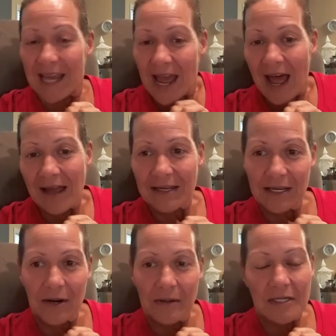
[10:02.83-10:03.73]
yeah,
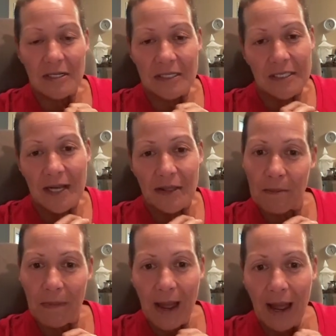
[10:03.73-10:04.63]
it's
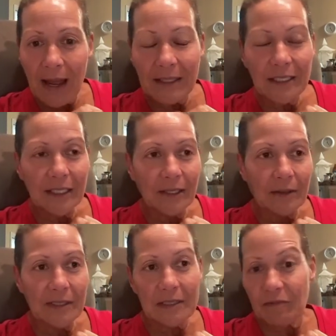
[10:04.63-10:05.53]
nothing bad,
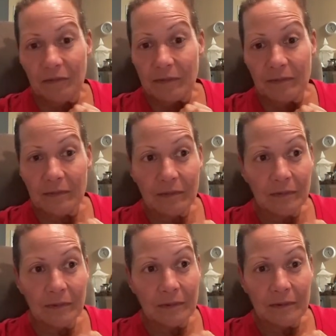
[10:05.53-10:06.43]
it's
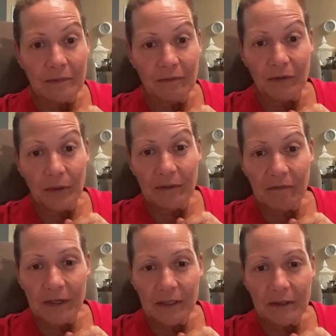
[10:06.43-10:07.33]
fluid
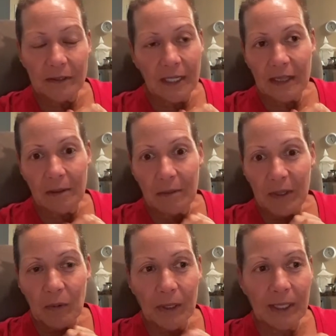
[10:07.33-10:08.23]
filled, nothing to
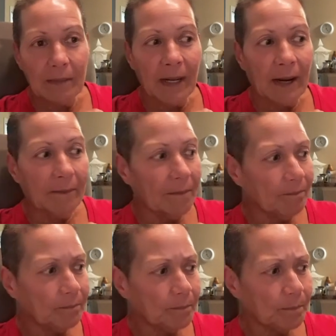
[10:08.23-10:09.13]
be worried about.
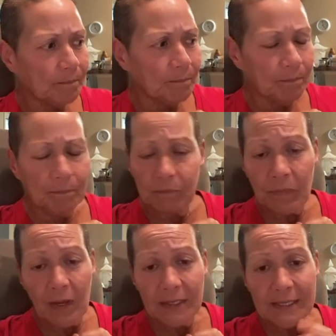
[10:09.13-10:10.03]

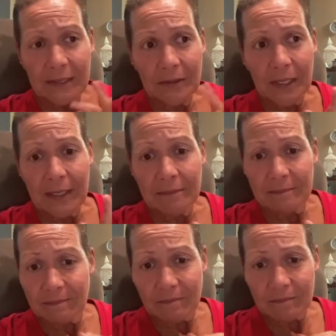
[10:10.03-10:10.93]
I said, okay.
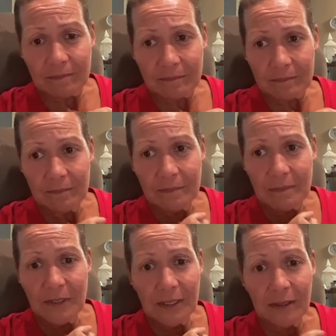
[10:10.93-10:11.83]

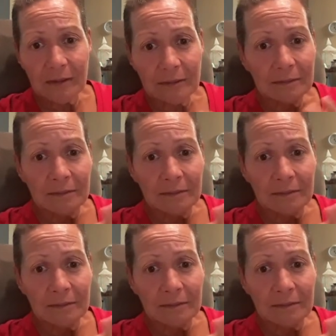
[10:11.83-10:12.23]
So